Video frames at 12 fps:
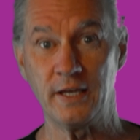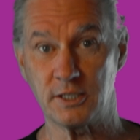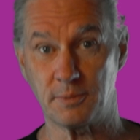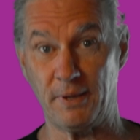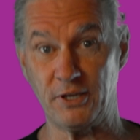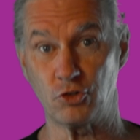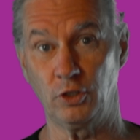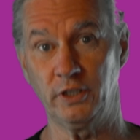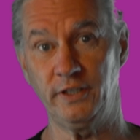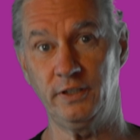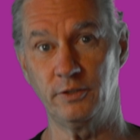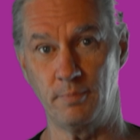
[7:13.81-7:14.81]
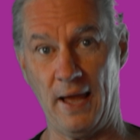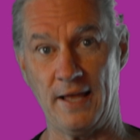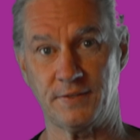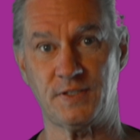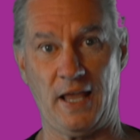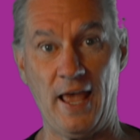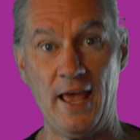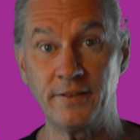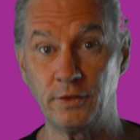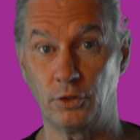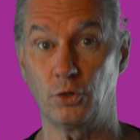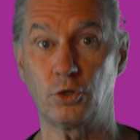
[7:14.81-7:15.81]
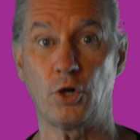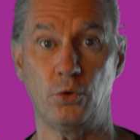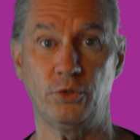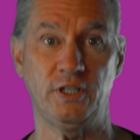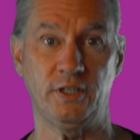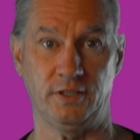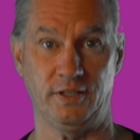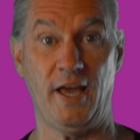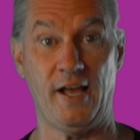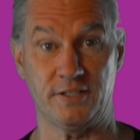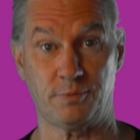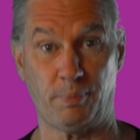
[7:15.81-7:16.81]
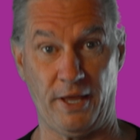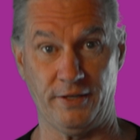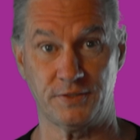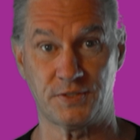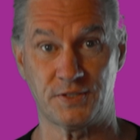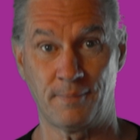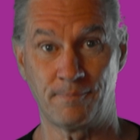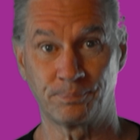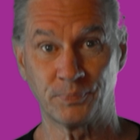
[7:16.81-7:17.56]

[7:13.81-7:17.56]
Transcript: especially the maths and the coding aspects.